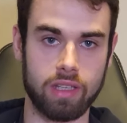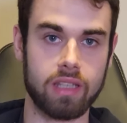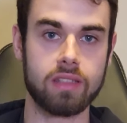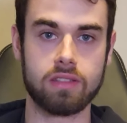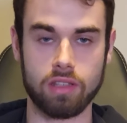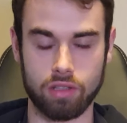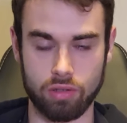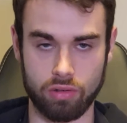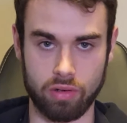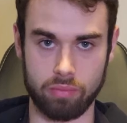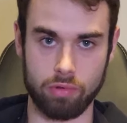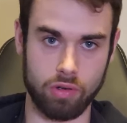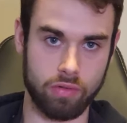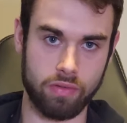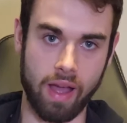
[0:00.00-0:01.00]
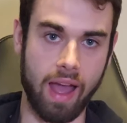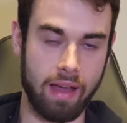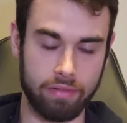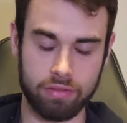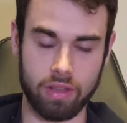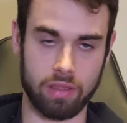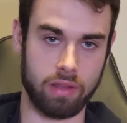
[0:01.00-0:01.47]
easy to remove
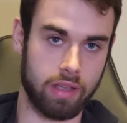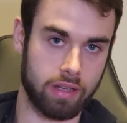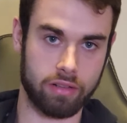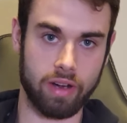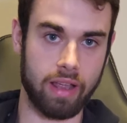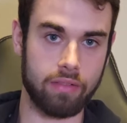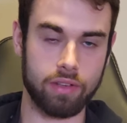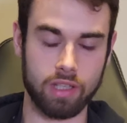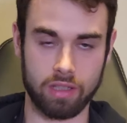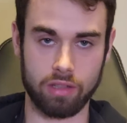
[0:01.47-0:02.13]
after the engraving.